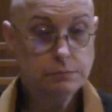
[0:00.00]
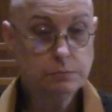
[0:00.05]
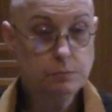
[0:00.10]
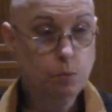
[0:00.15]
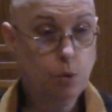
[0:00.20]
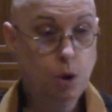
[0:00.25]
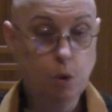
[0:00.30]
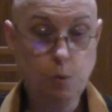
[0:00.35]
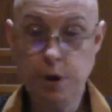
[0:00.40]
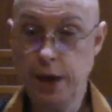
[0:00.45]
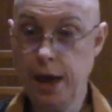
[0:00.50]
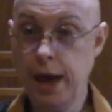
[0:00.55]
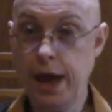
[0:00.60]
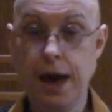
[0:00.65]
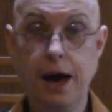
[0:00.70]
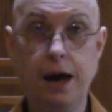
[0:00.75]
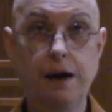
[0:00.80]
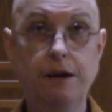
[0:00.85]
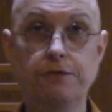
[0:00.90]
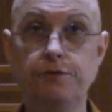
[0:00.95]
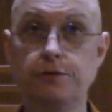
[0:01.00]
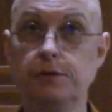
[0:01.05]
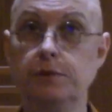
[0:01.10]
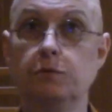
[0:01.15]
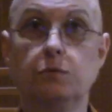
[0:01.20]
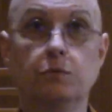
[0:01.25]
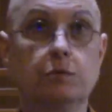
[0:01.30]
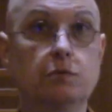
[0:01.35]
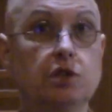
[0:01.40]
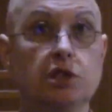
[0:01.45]
what we have
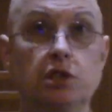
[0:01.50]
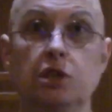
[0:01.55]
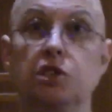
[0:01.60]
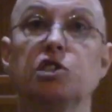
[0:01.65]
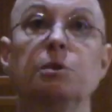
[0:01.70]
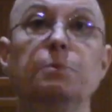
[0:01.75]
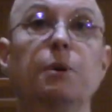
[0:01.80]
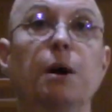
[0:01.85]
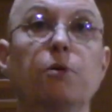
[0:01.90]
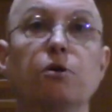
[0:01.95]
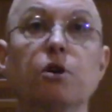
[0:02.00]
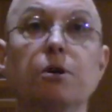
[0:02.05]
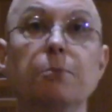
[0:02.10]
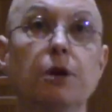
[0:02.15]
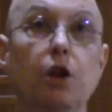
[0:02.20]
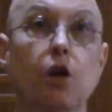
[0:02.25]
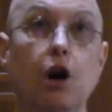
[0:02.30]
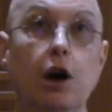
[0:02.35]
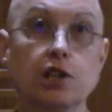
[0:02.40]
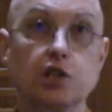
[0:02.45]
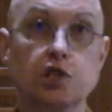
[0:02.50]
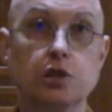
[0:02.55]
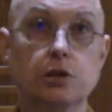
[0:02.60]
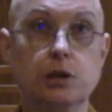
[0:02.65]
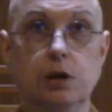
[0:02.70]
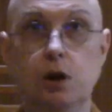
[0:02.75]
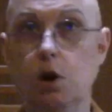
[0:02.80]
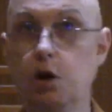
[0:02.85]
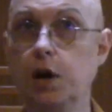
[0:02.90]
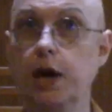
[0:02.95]
is somehow going to be lost.
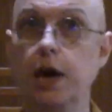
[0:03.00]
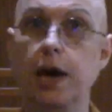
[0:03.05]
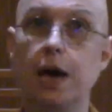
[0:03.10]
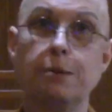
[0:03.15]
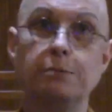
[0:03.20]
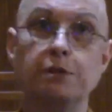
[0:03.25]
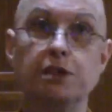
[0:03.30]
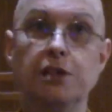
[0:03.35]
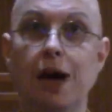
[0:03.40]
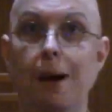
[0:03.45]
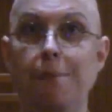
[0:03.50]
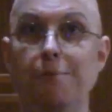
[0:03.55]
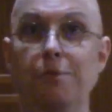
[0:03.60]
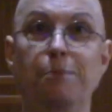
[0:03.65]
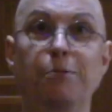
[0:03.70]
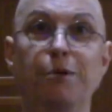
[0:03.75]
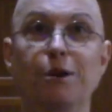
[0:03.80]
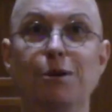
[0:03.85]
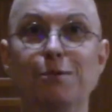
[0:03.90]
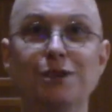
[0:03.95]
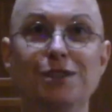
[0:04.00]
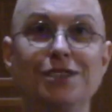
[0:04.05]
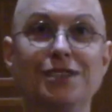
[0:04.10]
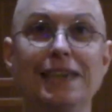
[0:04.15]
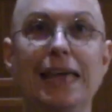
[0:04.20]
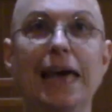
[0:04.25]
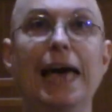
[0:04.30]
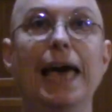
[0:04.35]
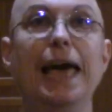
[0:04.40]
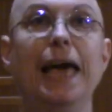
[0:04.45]
Okay, I'm on top of the pyramid
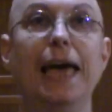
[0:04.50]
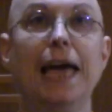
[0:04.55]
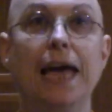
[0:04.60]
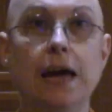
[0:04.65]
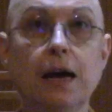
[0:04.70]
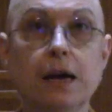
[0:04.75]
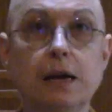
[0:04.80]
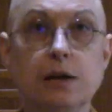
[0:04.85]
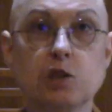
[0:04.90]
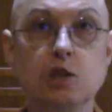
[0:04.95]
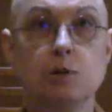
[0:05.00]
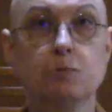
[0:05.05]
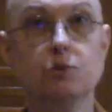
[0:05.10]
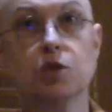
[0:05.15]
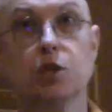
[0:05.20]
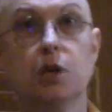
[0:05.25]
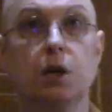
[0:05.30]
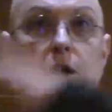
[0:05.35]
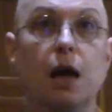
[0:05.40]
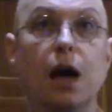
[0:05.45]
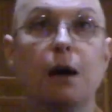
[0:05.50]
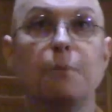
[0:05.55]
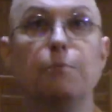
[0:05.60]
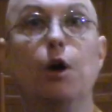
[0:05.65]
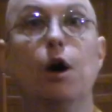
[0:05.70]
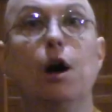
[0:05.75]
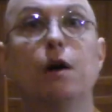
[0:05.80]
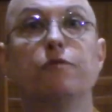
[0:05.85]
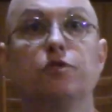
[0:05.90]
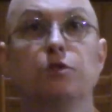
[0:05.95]
today, someone's going to knock me
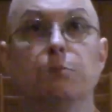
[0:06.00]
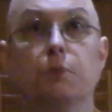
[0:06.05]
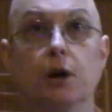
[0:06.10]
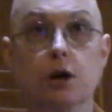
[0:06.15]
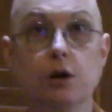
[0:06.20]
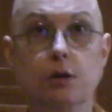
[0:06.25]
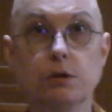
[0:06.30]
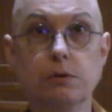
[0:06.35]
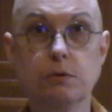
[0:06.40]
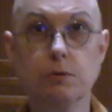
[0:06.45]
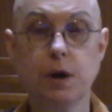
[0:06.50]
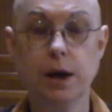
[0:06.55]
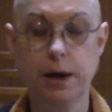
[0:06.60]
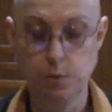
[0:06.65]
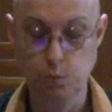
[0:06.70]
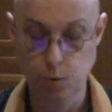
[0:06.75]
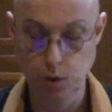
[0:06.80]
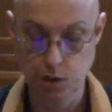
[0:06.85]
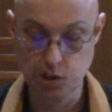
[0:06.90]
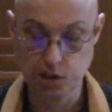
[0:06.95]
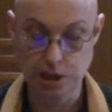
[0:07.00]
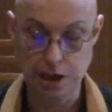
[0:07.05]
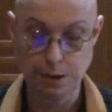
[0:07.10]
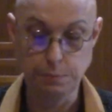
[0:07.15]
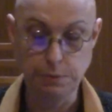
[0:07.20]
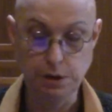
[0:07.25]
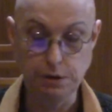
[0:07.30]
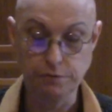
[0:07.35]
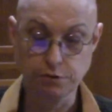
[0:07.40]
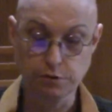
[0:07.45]
off tomorrow, right? What does that
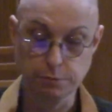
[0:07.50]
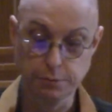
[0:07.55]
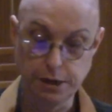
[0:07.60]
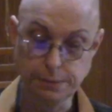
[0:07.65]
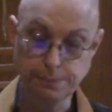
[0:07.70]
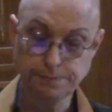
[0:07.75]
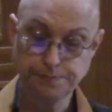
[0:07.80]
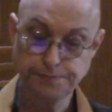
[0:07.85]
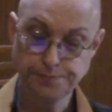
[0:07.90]
mean for me?